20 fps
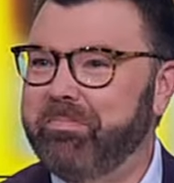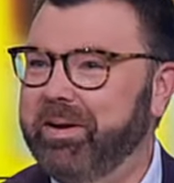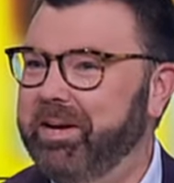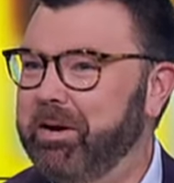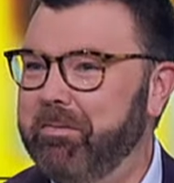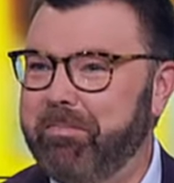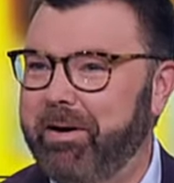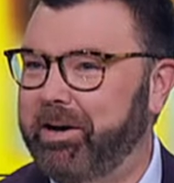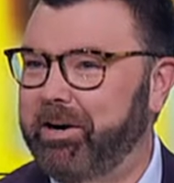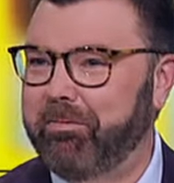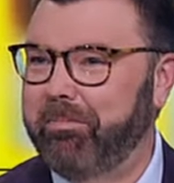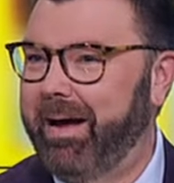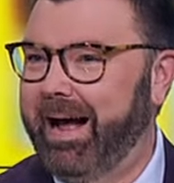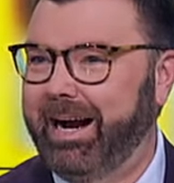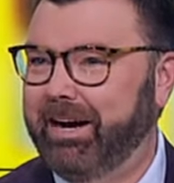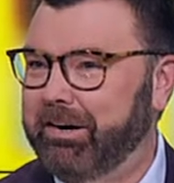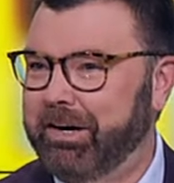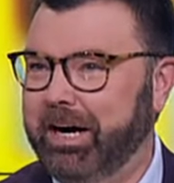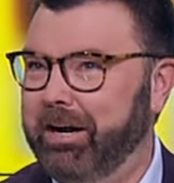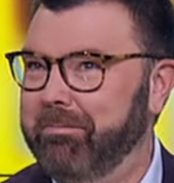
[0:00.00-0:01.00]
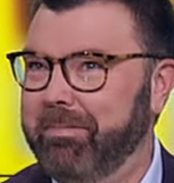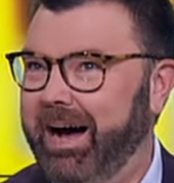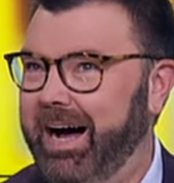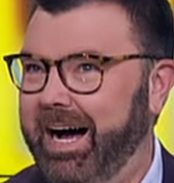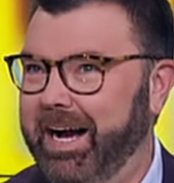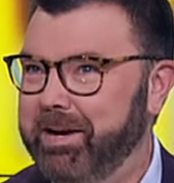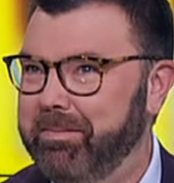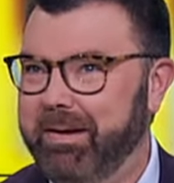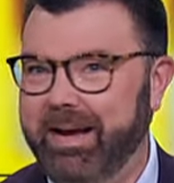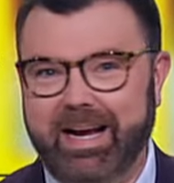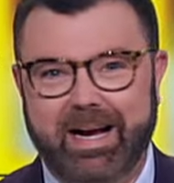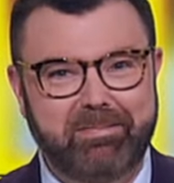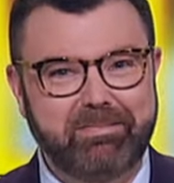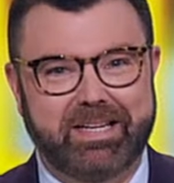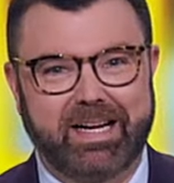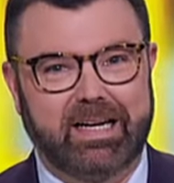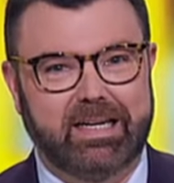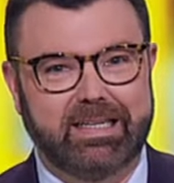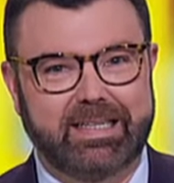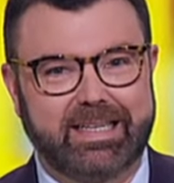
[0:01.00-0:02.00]
been a better background behind me. I'm
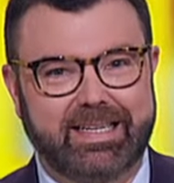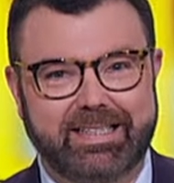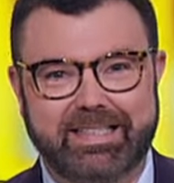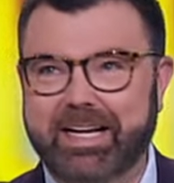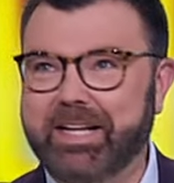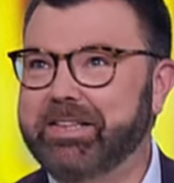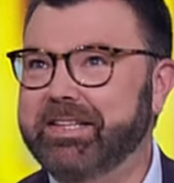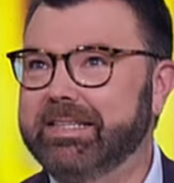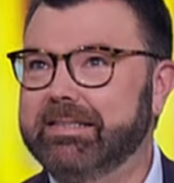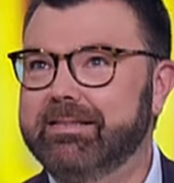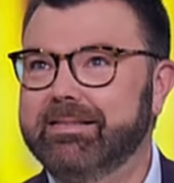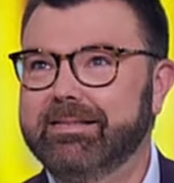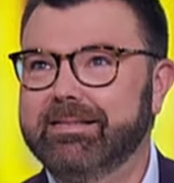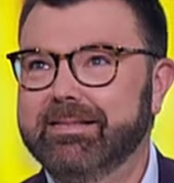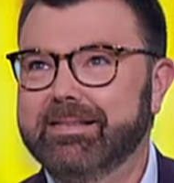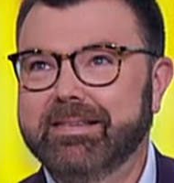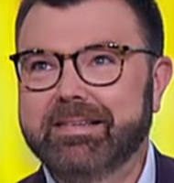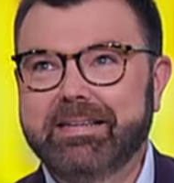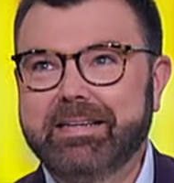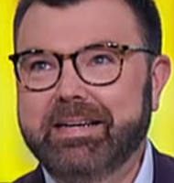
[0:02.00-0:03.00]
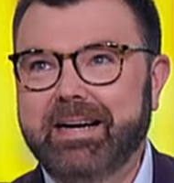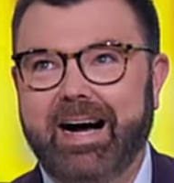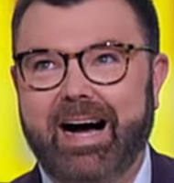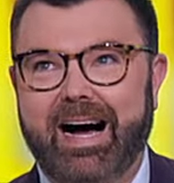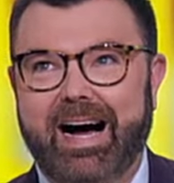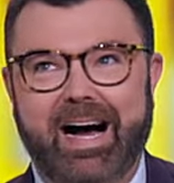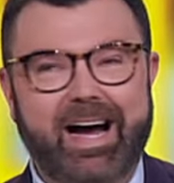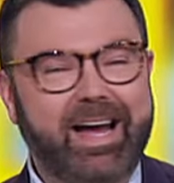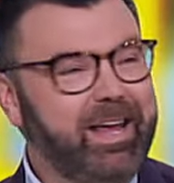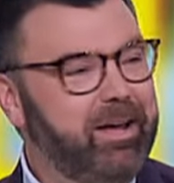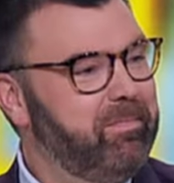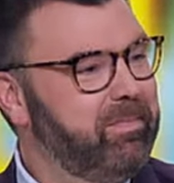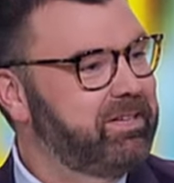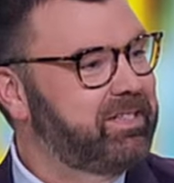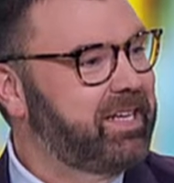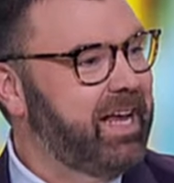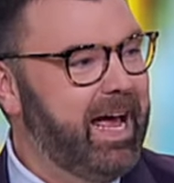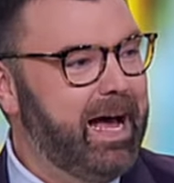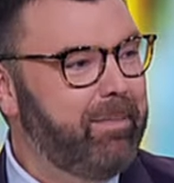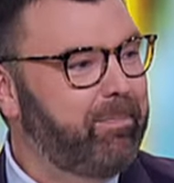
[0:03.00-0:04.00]
telling you, nothing. I am
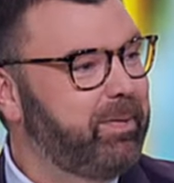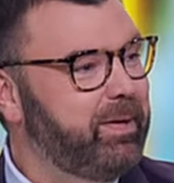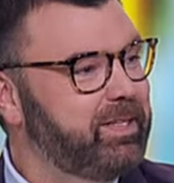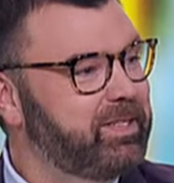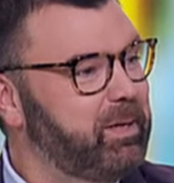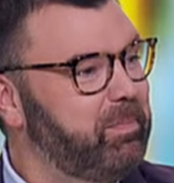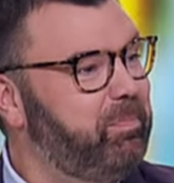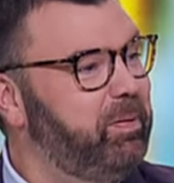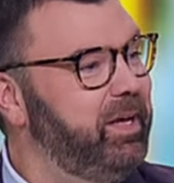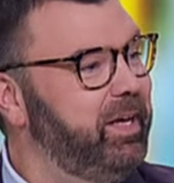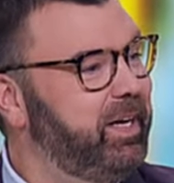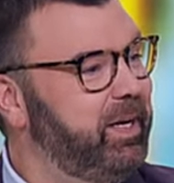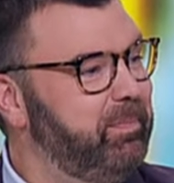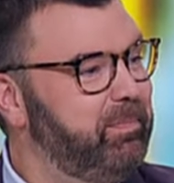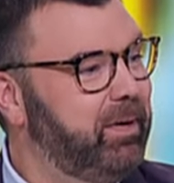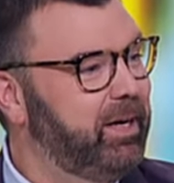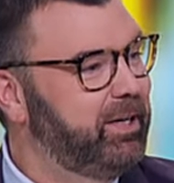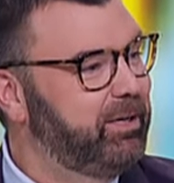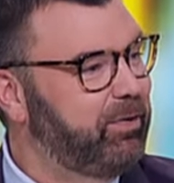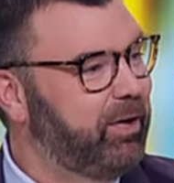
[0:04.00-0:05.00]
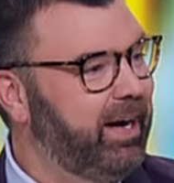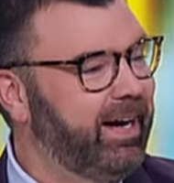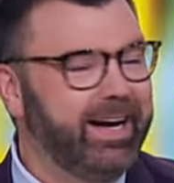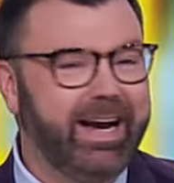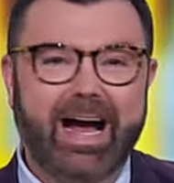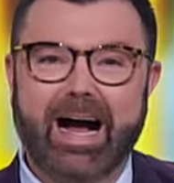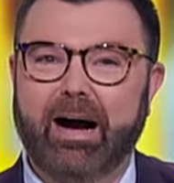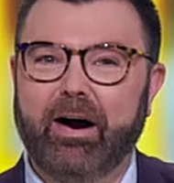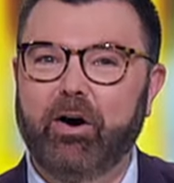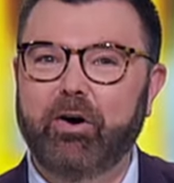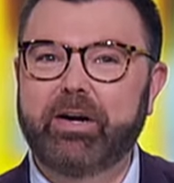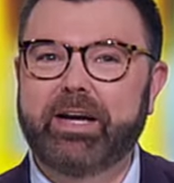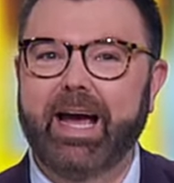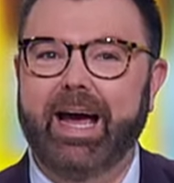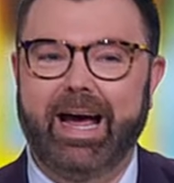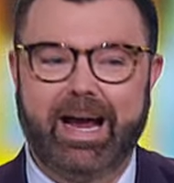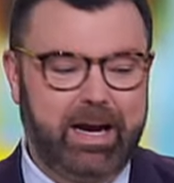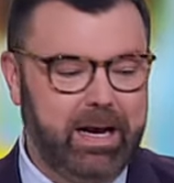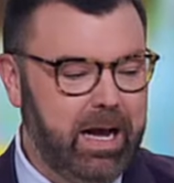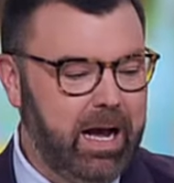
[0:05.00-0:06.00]
as happy as a pig in mud right now.
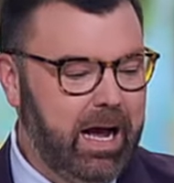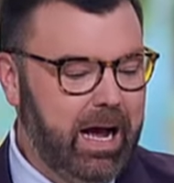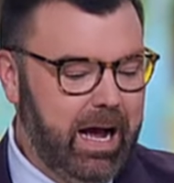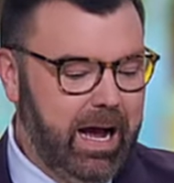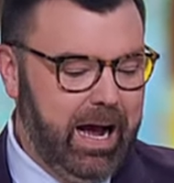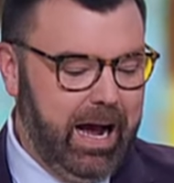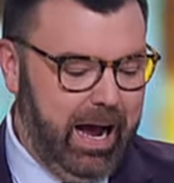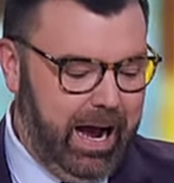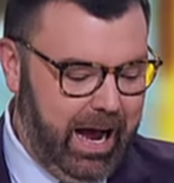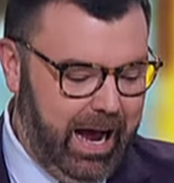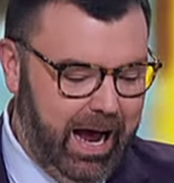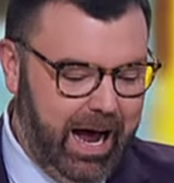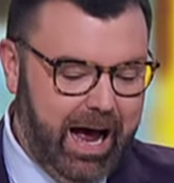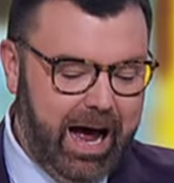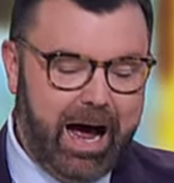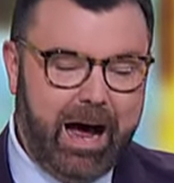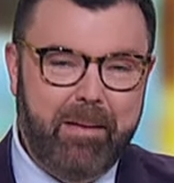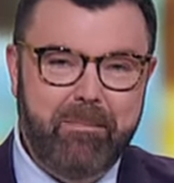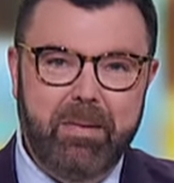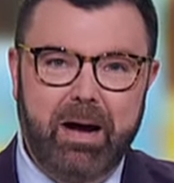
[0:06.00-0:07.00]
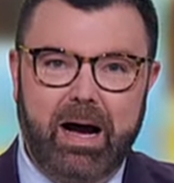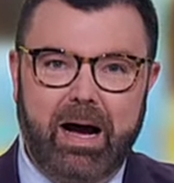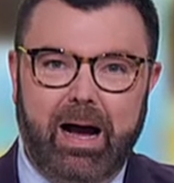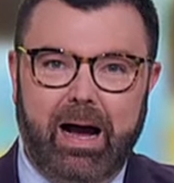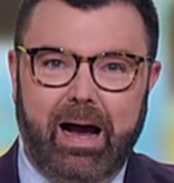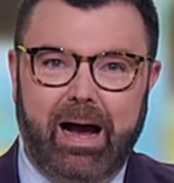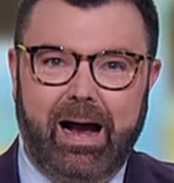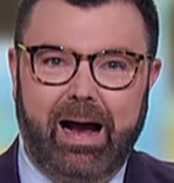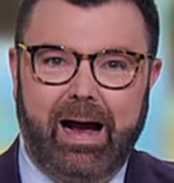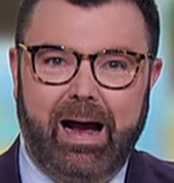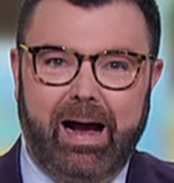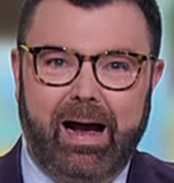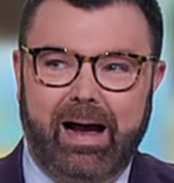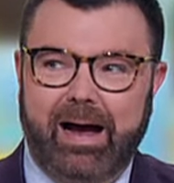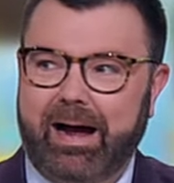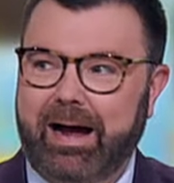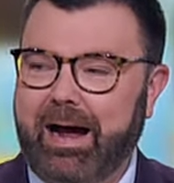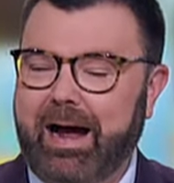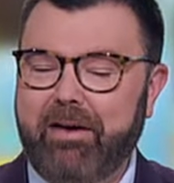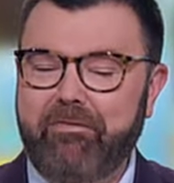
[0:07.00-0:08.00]
Okay.
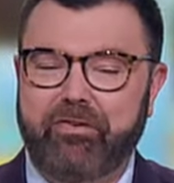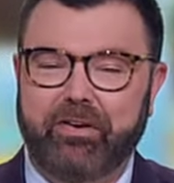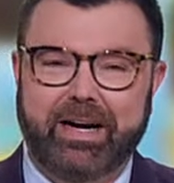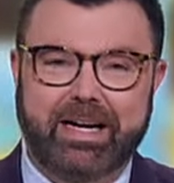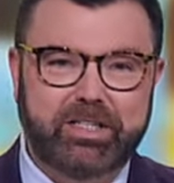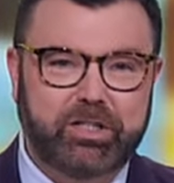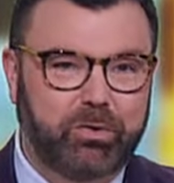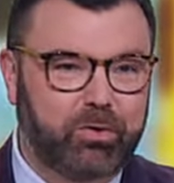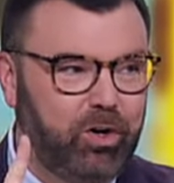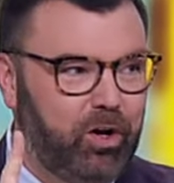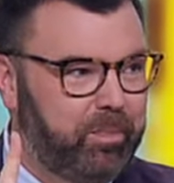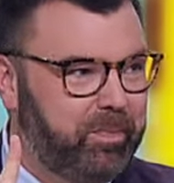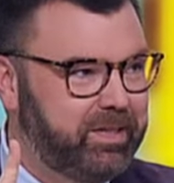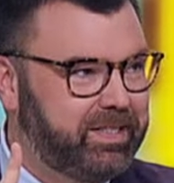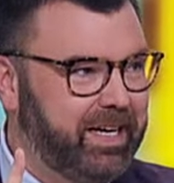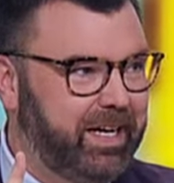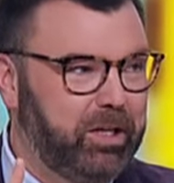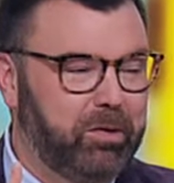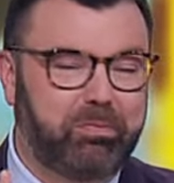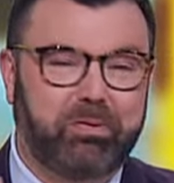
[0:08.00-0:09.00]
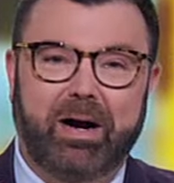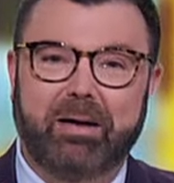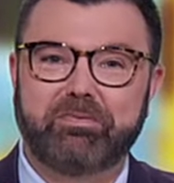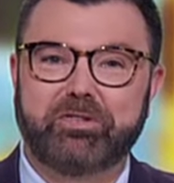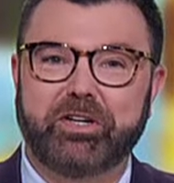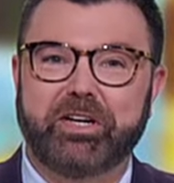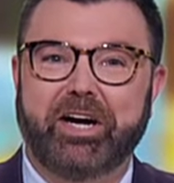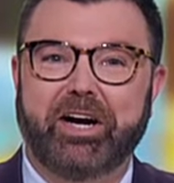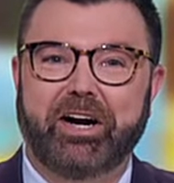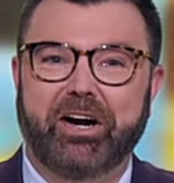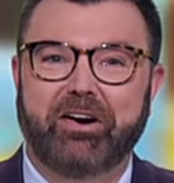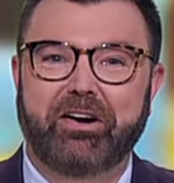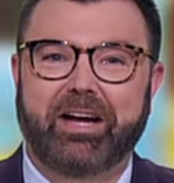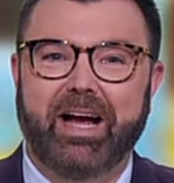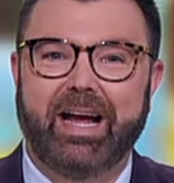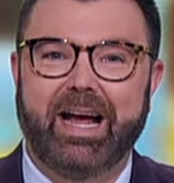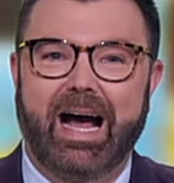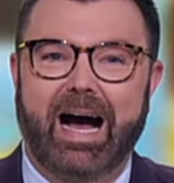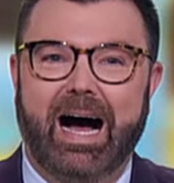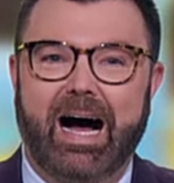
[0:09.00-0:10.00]
I forgot to roll up the teleprompter here.
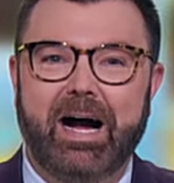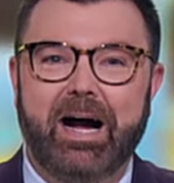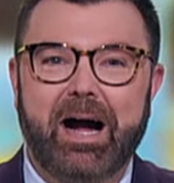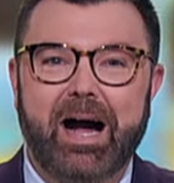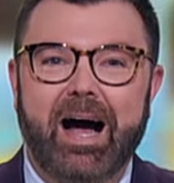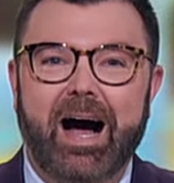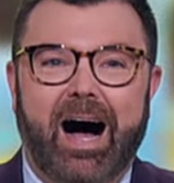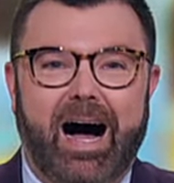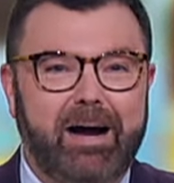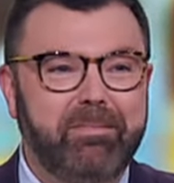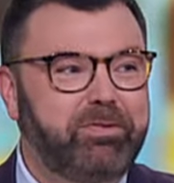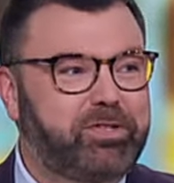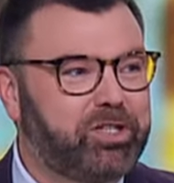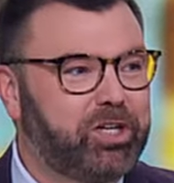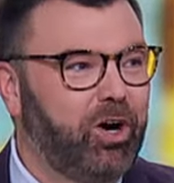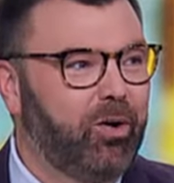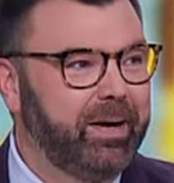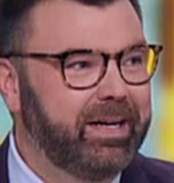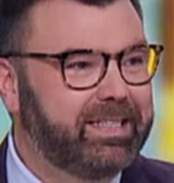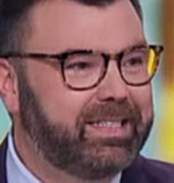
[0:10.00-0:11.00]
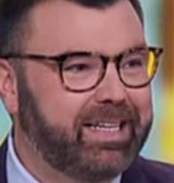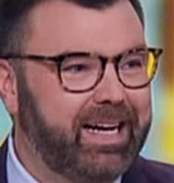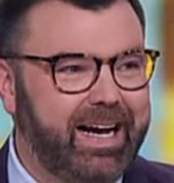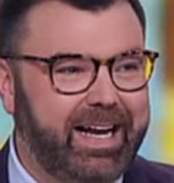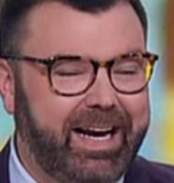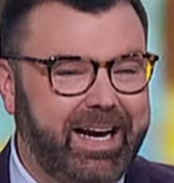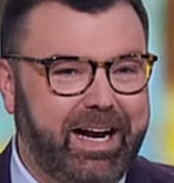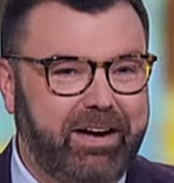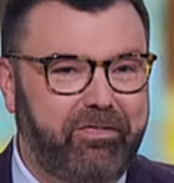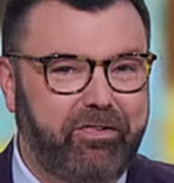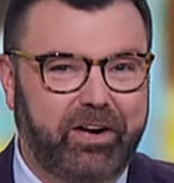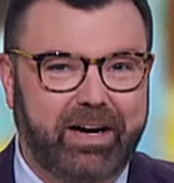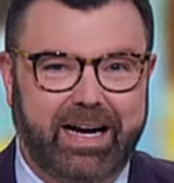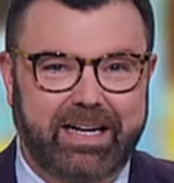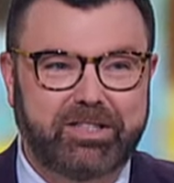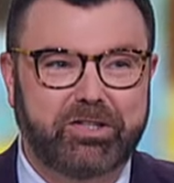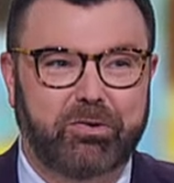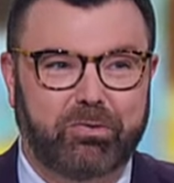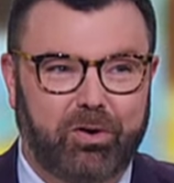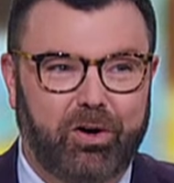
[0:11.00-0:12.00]
Okay, yeah. I'm so excited I
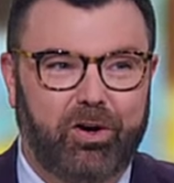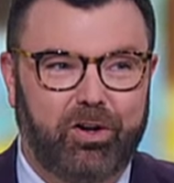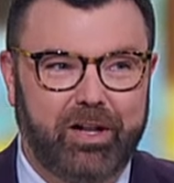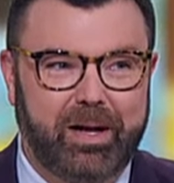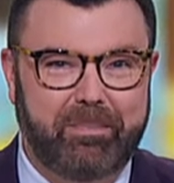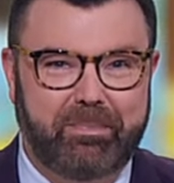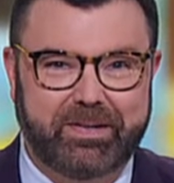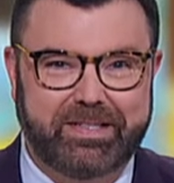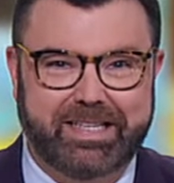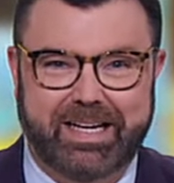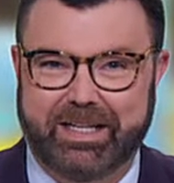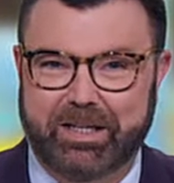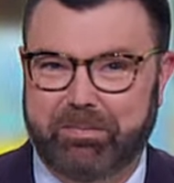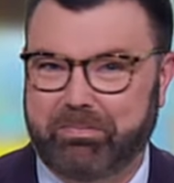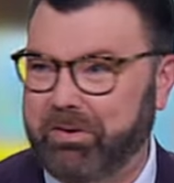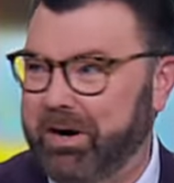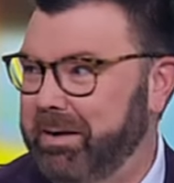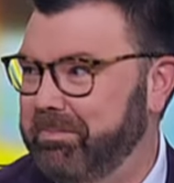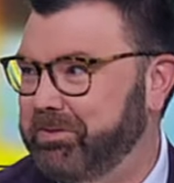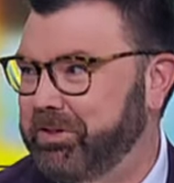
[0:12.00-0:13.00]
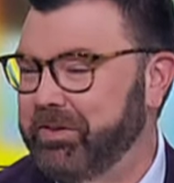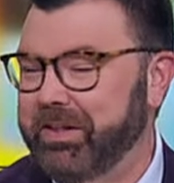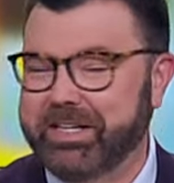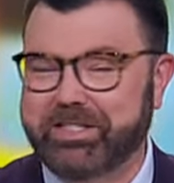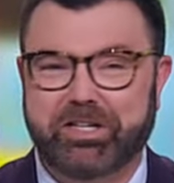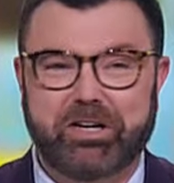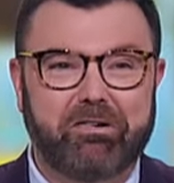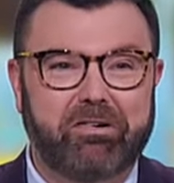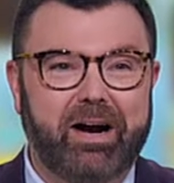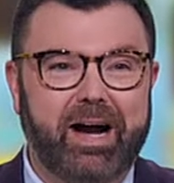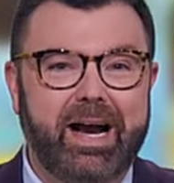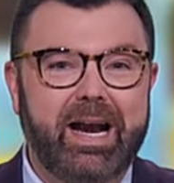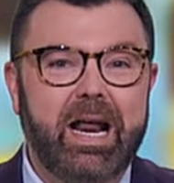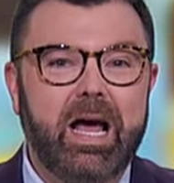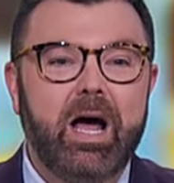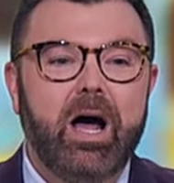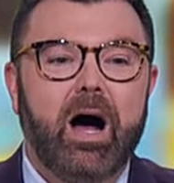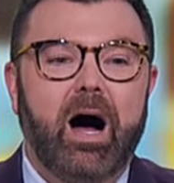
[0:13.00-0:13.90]
forgot to roll up the teleprompter. That's all right.